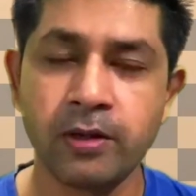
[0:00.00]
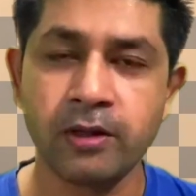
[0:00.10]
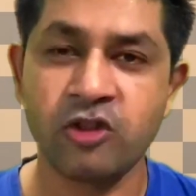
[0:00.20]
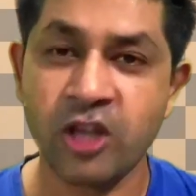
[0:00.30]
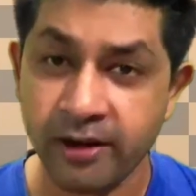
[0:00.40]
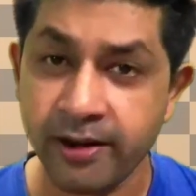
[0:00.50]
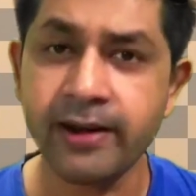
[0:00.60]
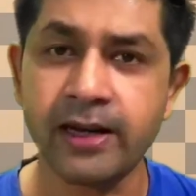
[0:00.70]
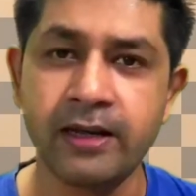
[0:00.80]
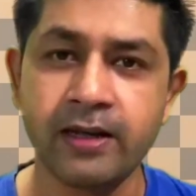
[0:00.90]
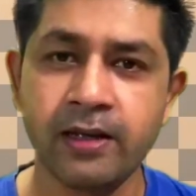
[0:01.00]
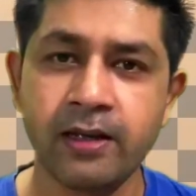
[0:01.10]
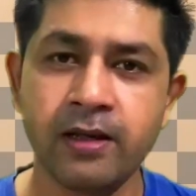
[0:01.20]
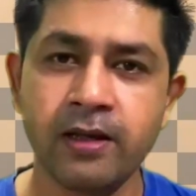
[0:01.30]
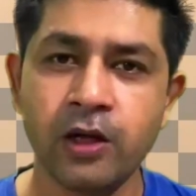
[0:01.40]
generally,
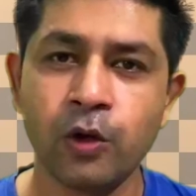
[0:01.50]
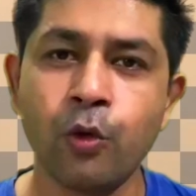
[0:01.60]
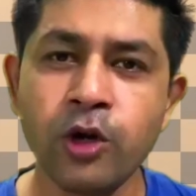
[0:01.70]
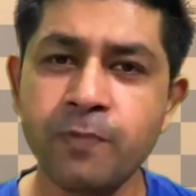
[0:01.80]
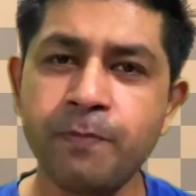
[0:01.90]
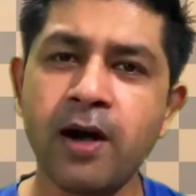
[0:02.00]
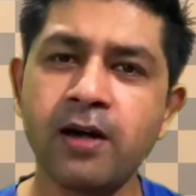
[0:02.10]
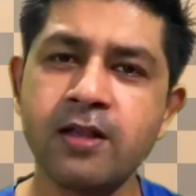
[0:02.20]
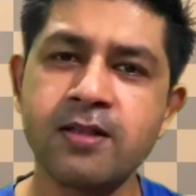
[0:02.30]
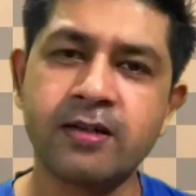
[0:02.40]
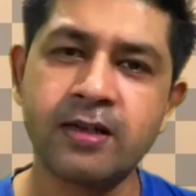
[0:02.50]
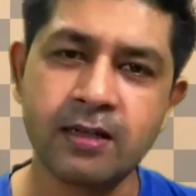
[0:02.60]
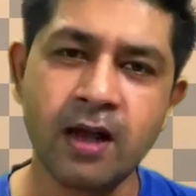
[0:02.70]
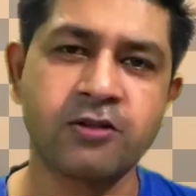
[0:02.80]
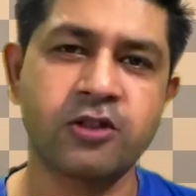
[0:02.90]
which part is
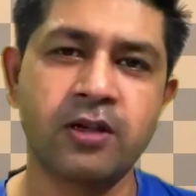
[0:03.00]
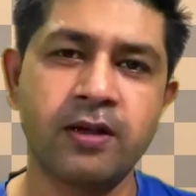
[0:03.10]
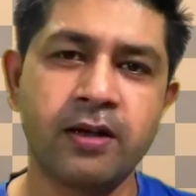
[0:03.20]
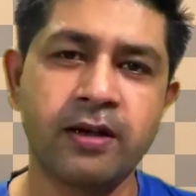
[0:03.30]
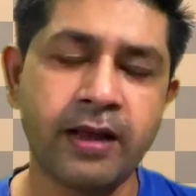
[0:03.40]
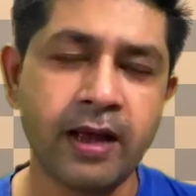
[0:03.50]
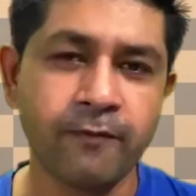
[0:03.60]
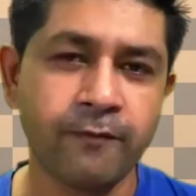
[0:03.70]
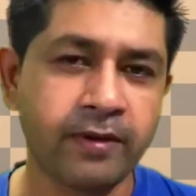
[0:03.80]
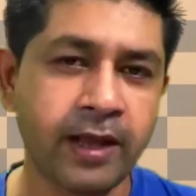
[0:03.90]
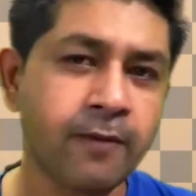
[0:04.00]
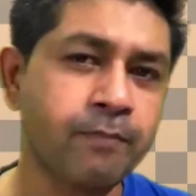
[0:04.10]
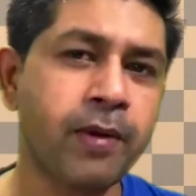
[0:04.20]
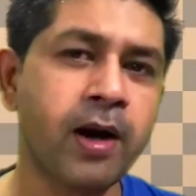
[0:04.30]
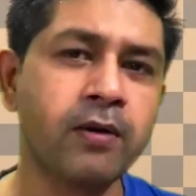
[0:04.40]
detached? That
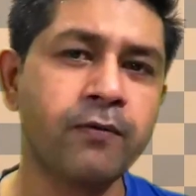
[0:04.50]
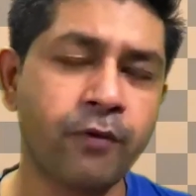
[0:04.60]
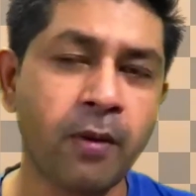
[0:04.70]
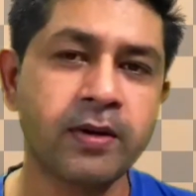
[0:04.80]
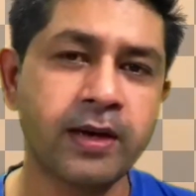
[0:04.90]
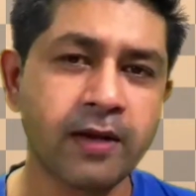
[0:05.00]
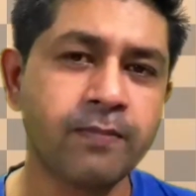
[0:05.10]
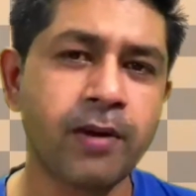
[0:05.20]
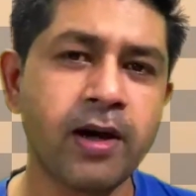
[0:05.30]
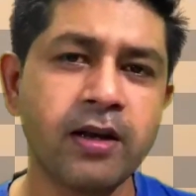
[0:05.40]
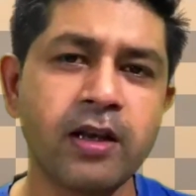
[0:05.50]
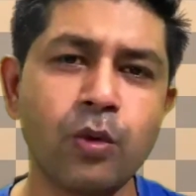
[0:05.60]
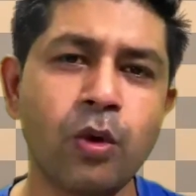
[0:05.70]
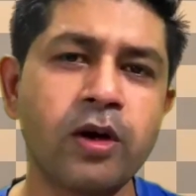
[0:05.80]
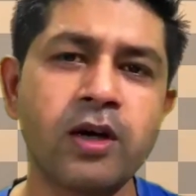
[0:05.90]
part, from that part a new
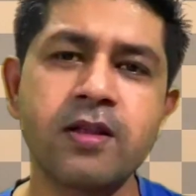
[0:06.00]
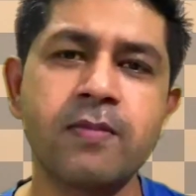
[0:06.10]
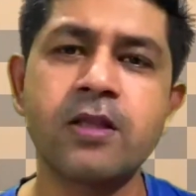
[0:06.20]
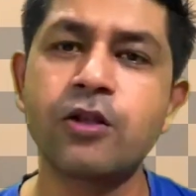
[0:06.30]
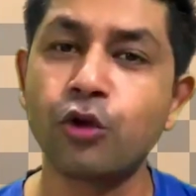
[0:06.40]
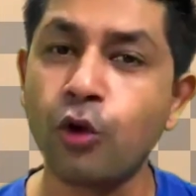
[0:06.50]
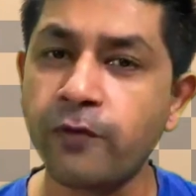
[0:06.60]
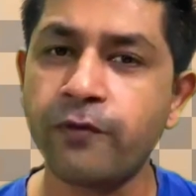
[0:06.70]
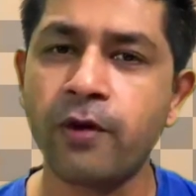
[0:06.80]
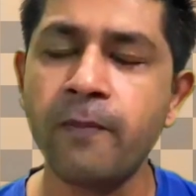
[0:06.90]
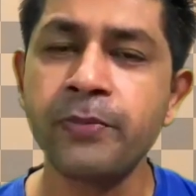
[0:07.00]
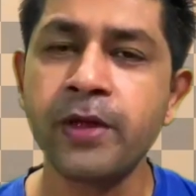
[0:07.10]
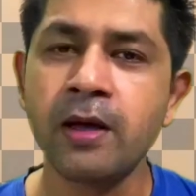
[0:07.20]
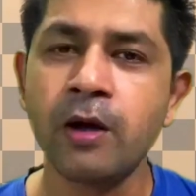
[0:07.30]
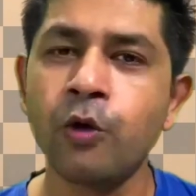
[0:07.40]
organism is not formed.
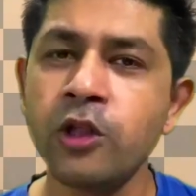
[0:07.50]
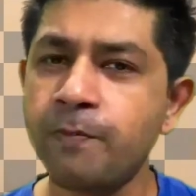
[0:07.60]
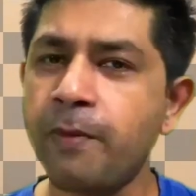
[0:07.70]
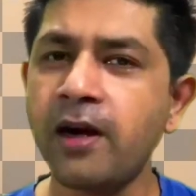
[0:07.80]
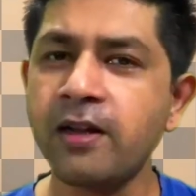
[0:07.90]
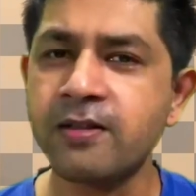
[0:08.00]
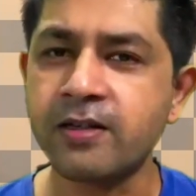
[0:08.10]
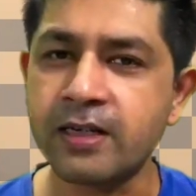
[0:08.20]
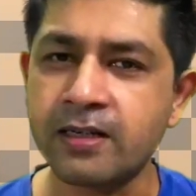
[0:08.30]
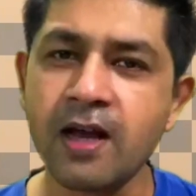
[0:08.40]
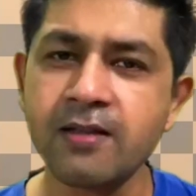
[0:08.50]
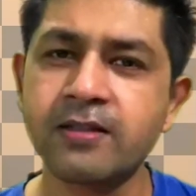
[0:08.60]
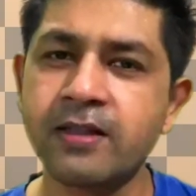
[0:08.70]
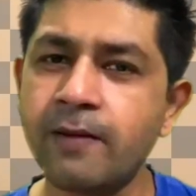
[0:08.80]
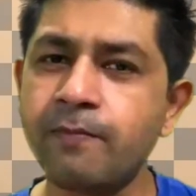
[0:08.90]
Which part is detached?
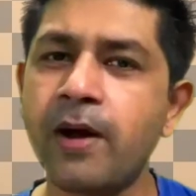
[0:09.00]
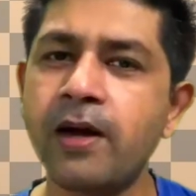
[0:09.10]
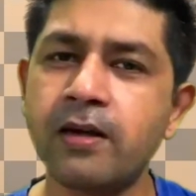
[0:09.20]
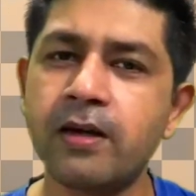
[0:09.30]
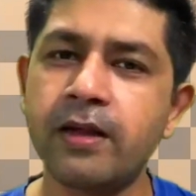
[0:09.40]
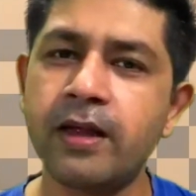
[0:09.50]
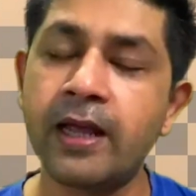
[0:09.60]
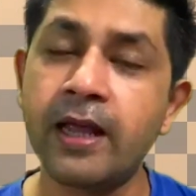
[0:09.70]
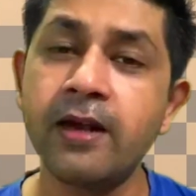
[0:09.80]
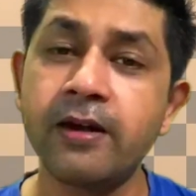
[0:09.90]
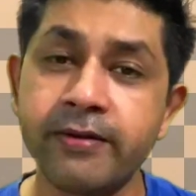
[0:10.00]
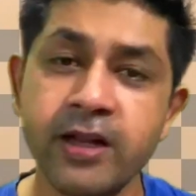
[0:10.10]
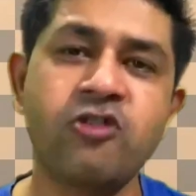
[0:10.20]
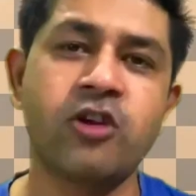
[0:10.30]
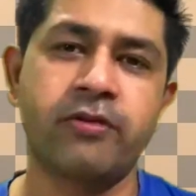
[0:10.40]
That part again
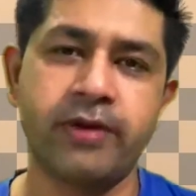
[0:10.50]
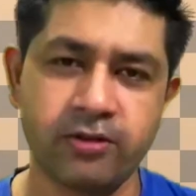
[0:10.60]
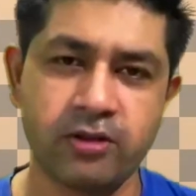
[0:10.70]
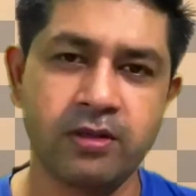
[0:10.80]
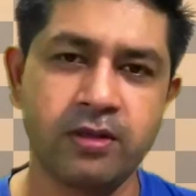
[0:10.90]
regenerates.